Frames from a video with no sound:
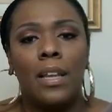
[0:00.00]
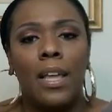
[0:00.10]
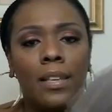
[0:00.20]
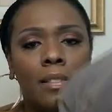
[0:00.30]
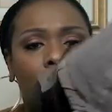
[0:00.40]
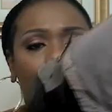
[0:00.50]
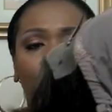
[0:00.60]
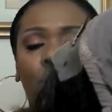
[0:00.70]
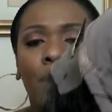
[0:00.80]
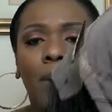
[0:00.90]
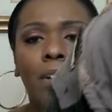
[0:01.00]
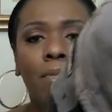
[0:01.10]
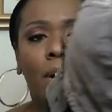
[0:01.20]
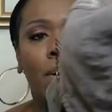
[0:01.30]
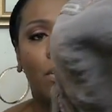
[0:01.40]
lace it's
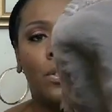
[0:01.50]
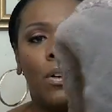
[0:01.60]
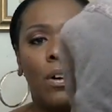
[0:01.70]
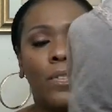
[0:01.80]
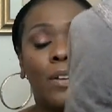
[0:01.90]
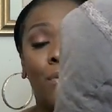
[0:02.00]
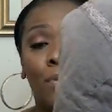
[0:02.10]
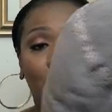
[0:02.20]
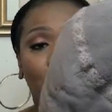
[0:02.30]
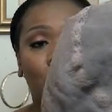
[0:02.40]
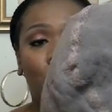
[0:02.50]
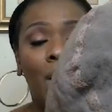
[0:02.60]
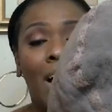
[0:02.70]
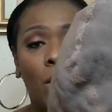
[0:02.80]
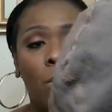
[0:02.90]
very very soft very
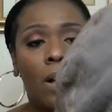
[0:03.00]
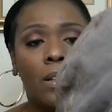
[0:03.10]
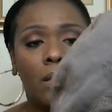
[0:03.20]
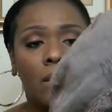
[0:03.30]
soft high quality